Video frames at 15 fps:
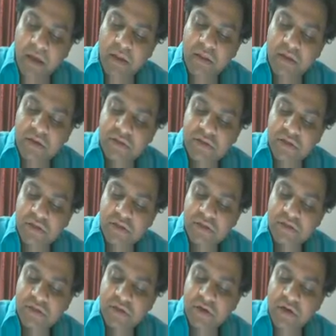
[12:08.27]
This
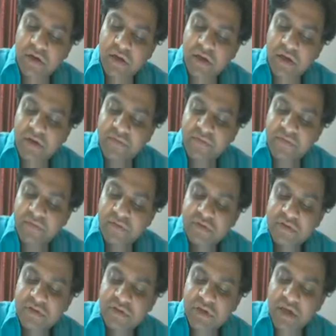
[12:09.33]
is df
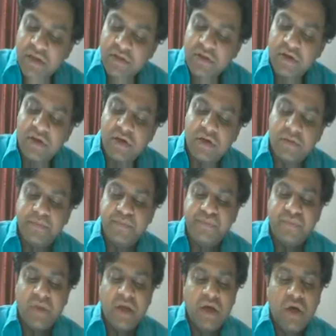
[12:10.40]
sin theta.
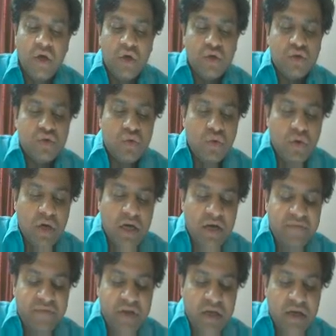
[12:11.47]
So I
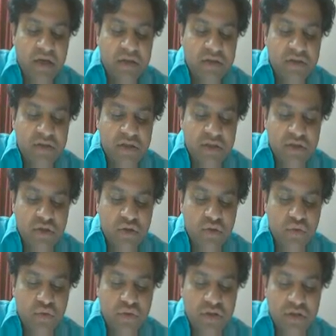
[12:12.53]
have taken just
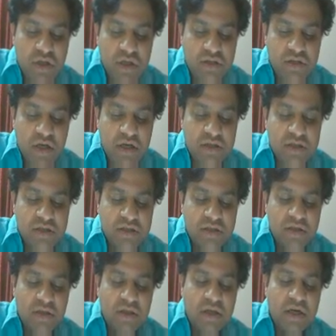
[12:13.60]
two
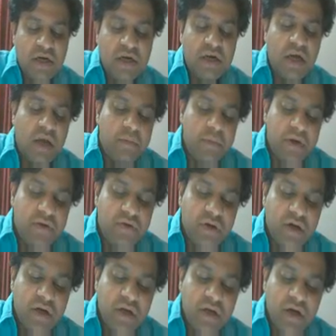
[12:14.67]
charges that are
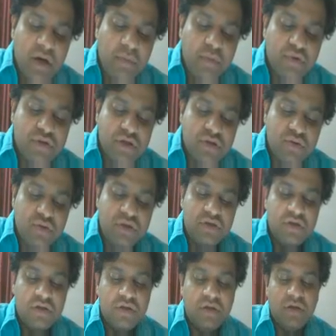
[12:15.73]
diametrically opposite to
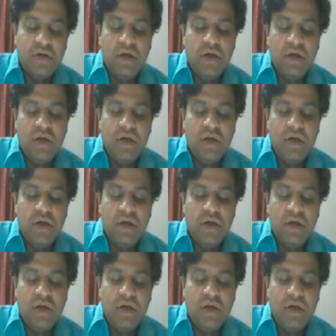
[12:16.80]
each other.